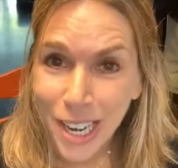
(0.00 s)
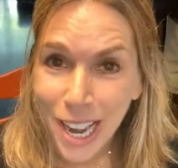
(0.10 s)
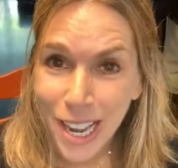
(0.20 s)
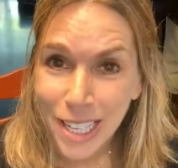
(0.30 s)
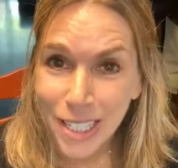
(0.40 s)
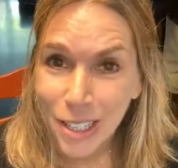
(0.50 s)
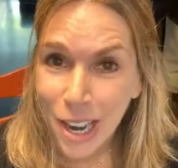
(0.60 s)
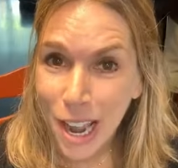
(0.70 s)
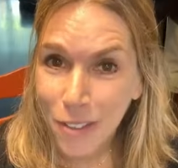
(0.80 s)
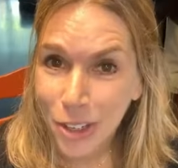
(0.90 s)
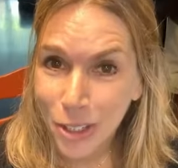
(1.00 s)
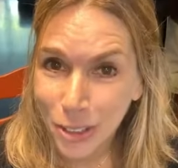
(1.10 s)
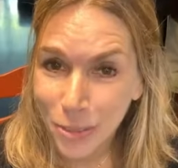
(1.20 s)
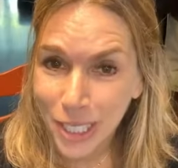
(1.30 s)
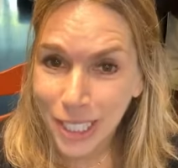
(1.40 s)
and have an
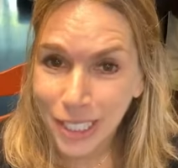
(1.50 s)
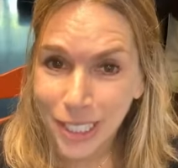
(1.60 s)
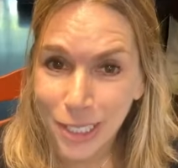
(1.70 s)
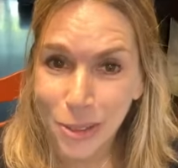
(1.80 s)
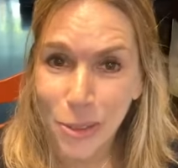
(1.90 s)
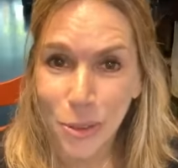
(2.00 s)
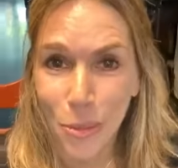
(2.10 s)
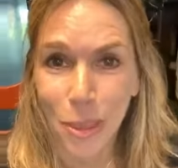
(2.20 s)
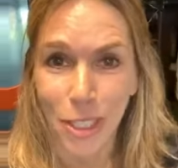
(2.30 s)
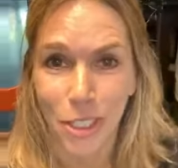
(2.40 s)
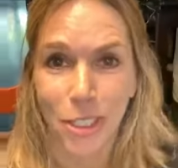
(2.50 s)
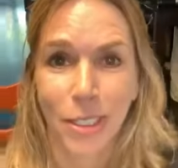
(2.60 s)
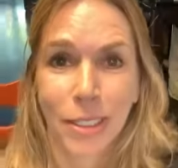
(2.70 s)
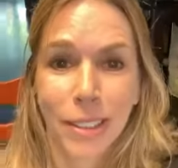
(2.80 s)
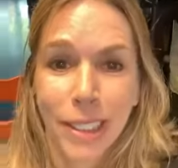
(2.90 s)
awesome day. Thank you so much.
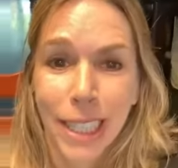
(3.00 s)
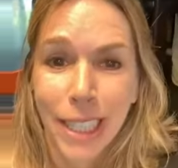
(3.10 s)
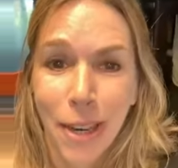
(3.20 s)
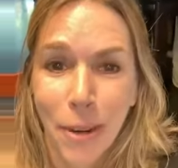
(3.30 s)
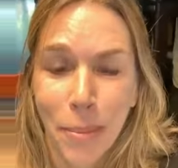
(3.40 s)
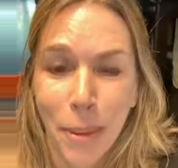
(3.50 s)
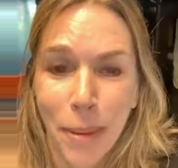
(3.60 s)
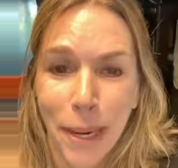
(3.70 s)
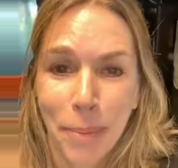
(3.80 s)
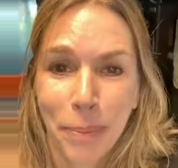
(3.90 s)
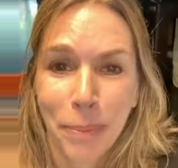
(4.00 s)
Take care. Bye-bye.